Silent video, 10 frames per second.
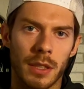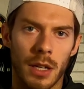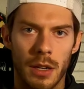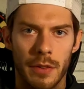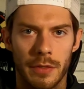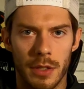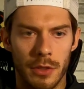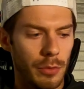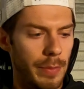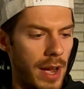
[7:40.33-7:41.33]
of the
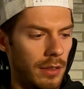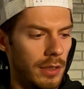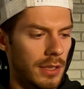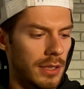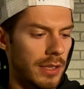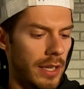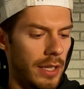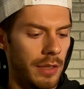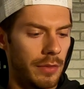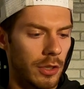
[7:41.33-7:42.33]
New Balance
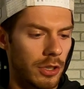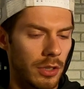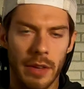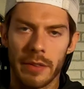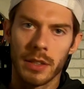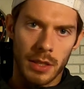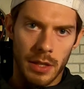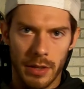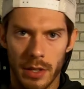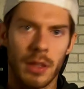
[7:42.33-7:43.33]
1080 version 11,
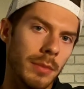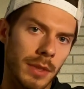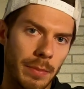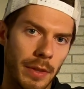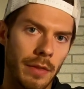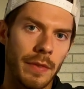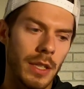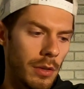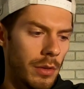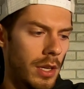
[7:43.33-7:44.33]
give it a thumbs up in the
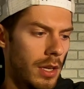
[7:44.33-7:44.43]
video.